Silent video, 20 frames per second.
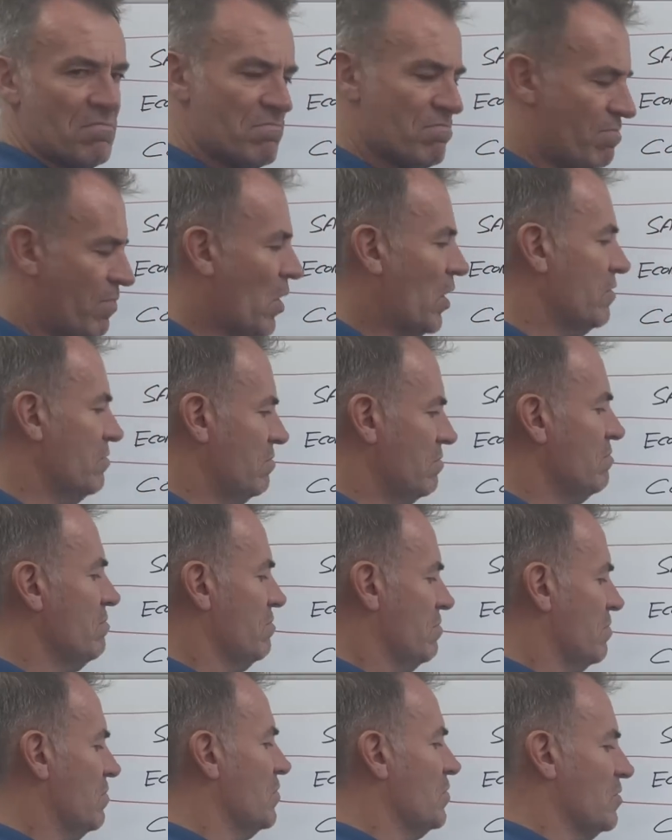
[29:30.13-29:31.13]
but,
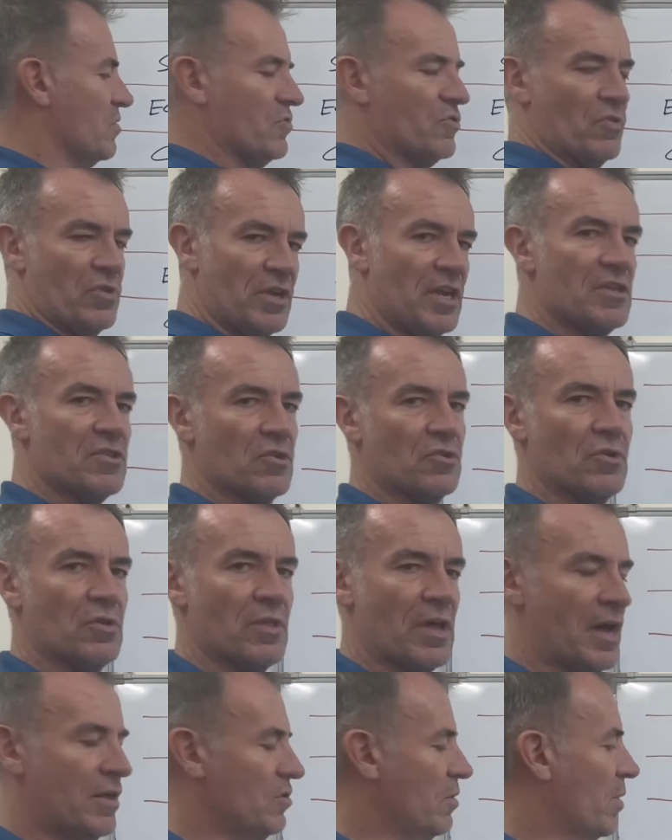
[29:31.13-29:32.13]
so you need to do
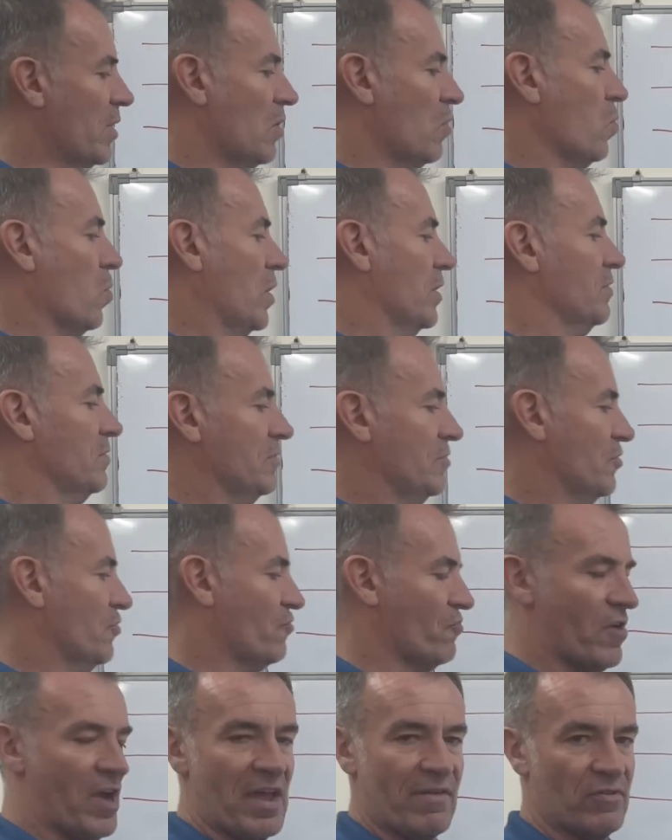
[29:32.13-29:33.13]
that no matter what you're
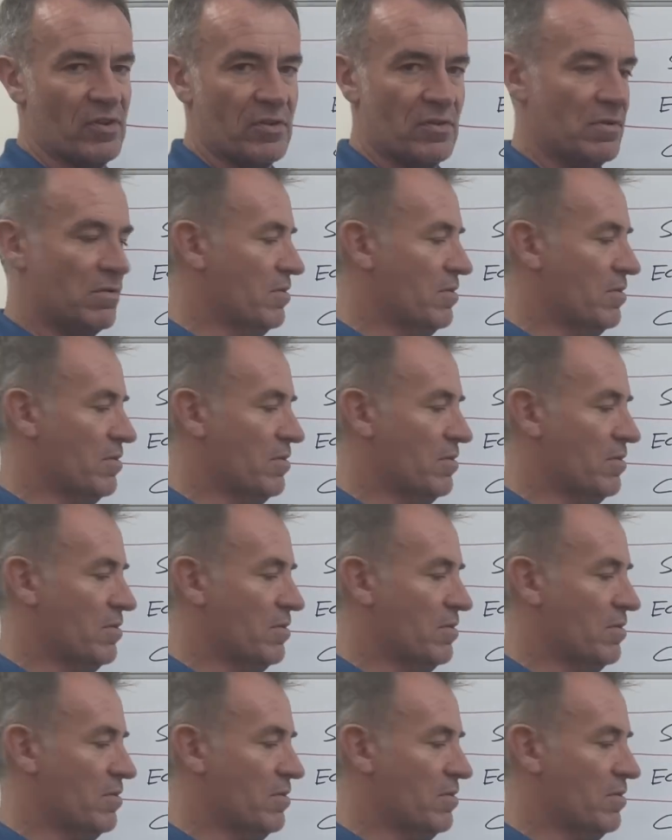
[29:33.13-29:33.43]
driving.